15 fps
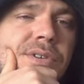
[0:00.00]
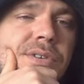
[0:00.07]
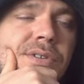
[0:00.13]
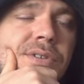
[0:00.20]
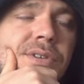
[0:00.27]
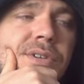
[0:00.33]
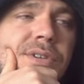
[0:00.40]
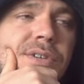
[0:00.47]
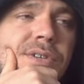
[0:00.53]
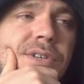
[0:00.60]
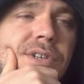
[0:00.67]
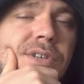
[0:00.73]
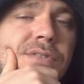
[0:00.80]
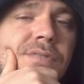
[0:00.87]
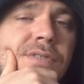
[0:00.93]
Yeah,
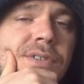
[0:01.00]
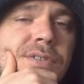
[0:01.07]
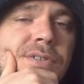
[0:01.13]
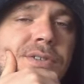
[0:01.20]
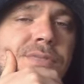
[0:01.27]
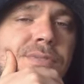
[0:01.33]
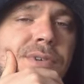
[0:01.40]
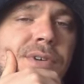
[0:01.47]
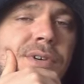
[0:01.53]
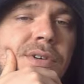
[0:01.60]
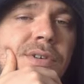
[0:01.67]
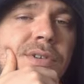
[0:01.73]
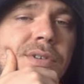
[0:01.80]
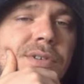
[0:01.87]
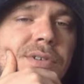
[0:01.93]
he's very smart.
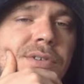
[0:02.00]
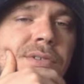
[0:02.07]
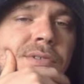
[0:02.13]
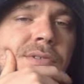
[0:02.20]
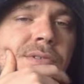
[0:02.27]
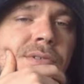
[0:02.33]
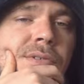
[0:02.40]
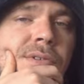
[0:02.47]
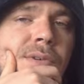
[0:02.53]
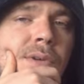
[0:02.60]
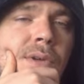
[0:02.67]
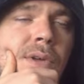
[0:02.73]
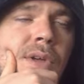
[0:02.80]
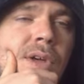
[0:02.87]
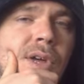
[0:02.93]

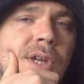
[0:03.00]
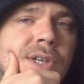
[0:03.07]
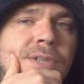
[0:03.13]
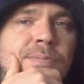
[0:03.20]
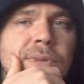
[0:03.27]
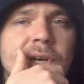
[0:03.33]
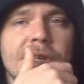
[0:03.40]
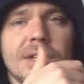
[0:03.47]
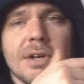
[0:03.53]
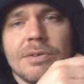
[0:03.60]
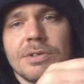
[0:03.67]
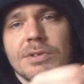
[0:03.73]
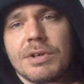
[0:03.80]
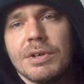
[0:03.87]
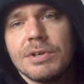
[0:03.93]
It's mad how
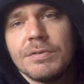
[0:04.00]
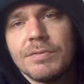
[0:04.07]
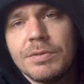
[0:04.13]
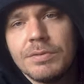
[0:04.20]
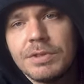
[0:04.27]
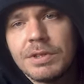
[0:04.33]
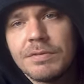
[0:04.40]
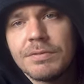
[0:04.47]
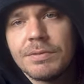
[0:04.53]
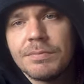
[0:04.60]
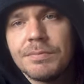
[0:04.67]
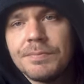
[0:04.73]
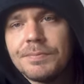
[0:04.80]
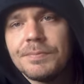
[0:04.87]
it's kind of all different.